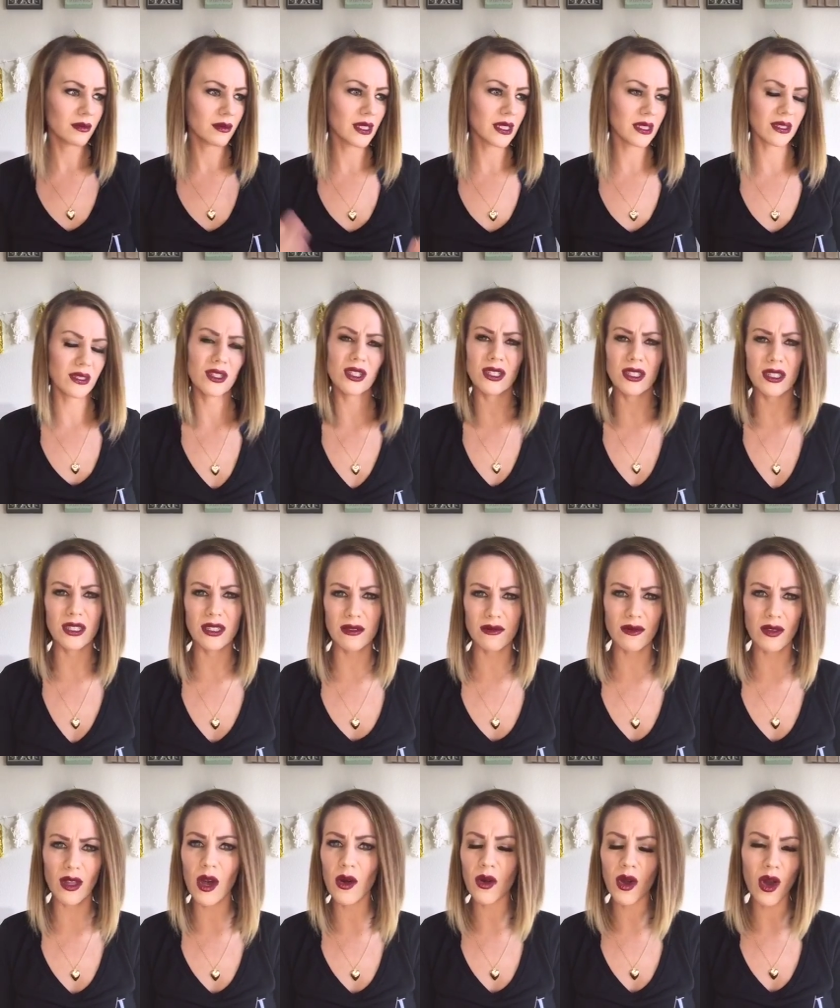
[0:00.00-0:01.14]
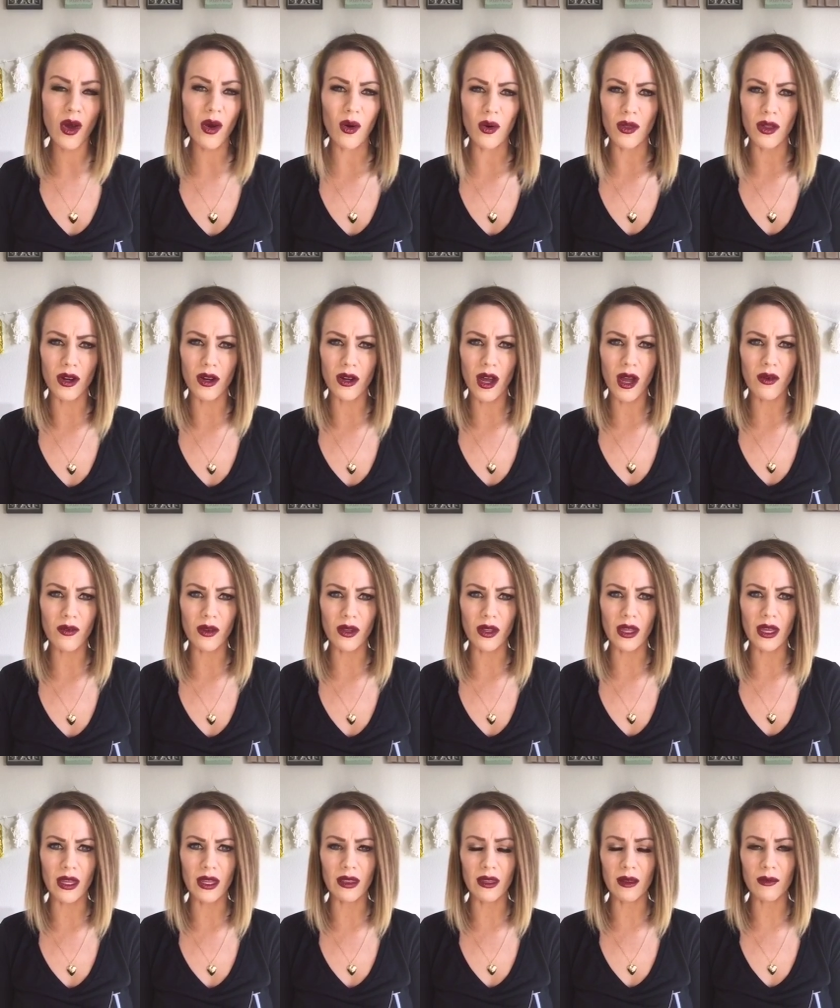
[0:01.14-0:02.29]
it's just slow go they're not
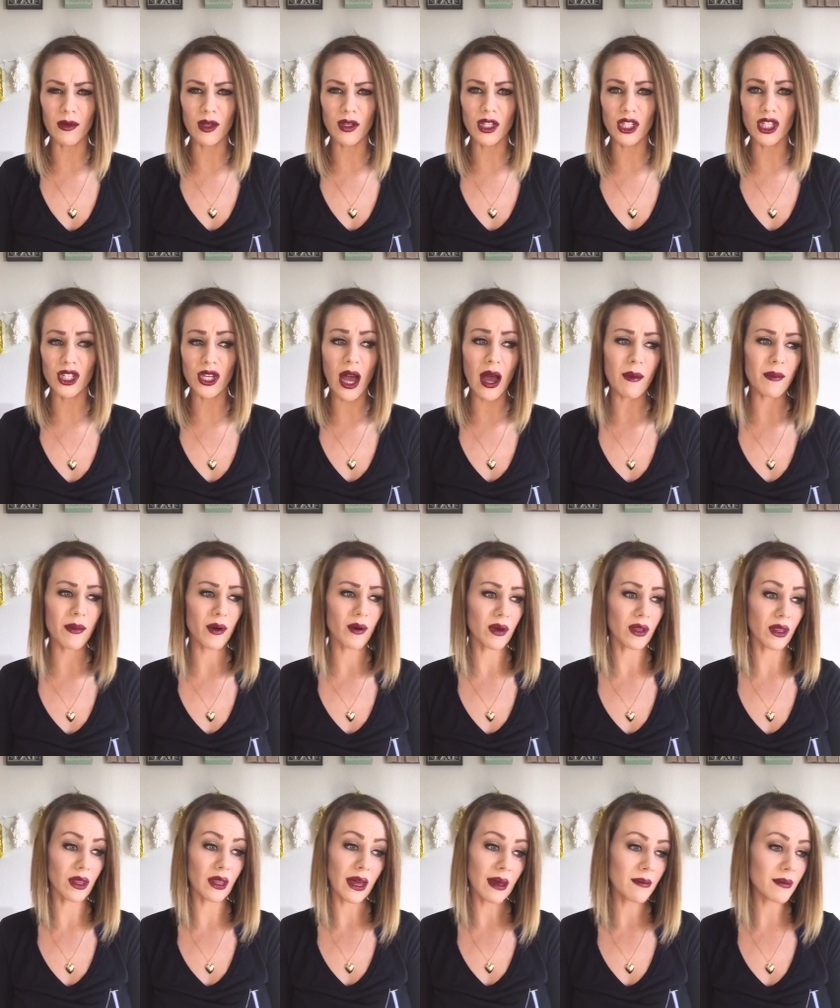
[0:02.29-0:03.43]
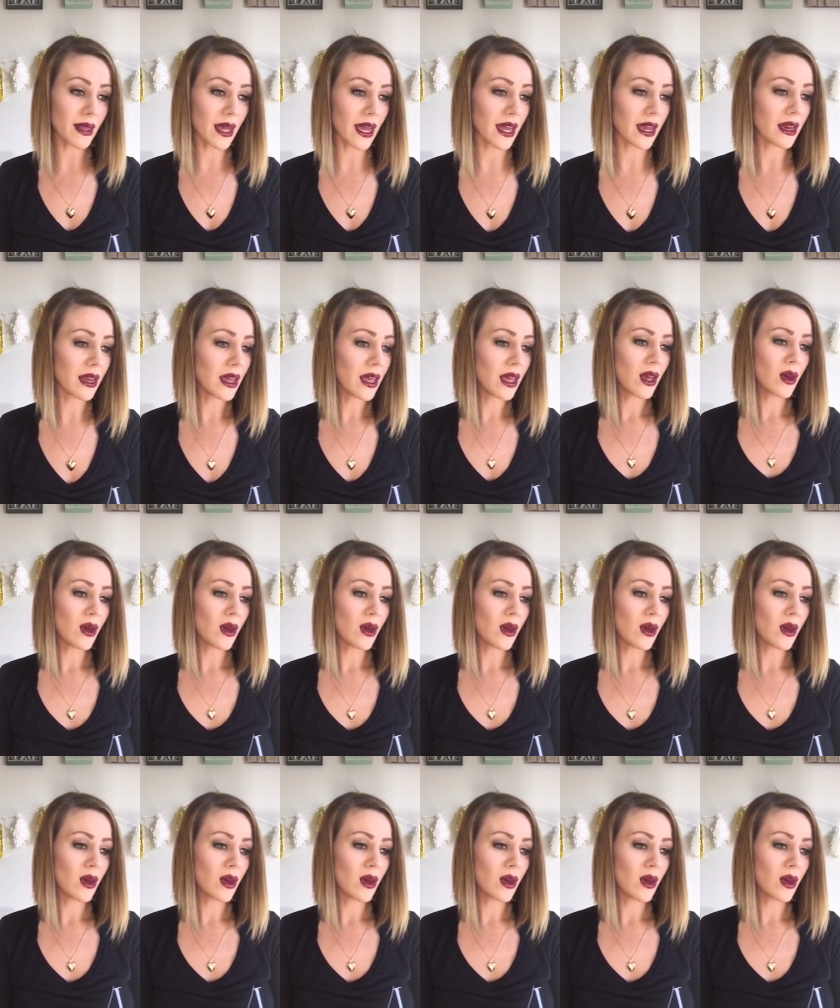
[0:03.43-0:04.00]
really in the mood to shop but with limelight